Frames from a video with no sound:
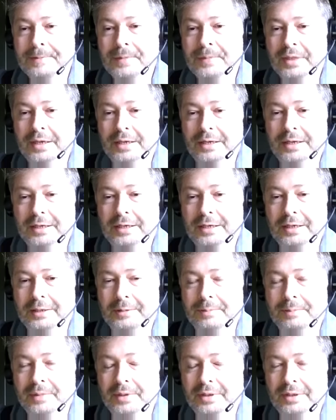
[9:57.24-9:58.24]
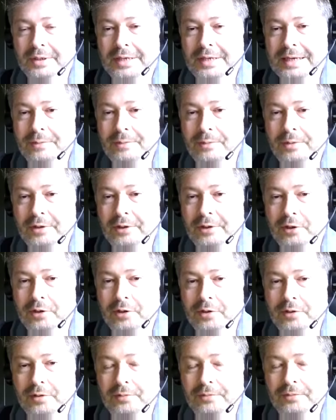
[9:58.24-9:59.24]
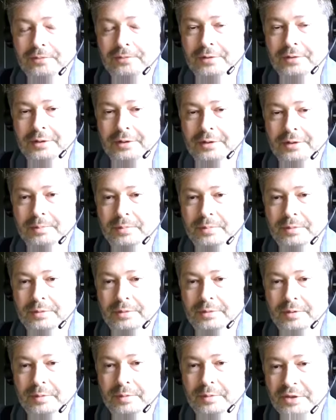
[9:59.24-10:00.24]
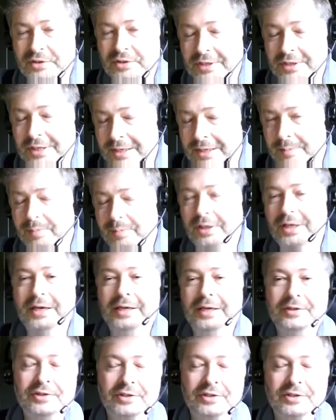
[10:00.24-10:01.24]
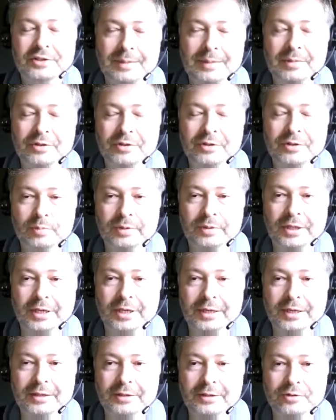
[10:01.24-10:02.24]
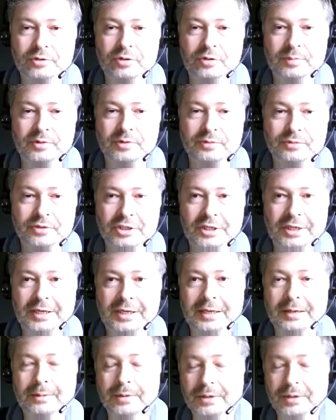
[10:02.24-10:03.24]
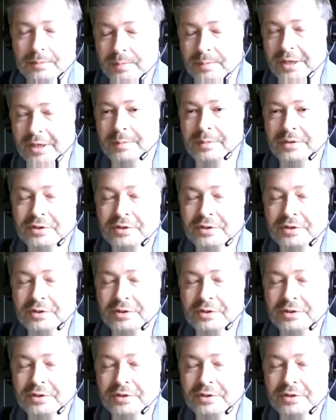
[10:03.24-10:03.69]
Now a lot of PCI compliance came into play in terms of checkout and payment